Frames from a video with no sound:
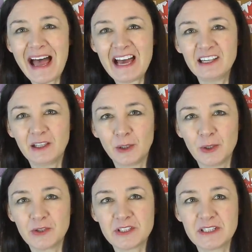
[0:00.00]
and
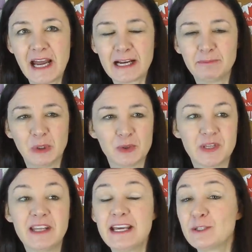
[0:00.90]
Luke snack balls
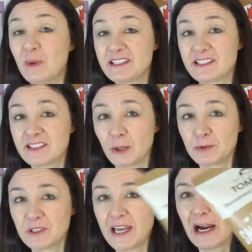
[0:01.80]
and these ones are
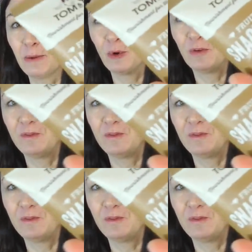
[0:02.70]
salted caramel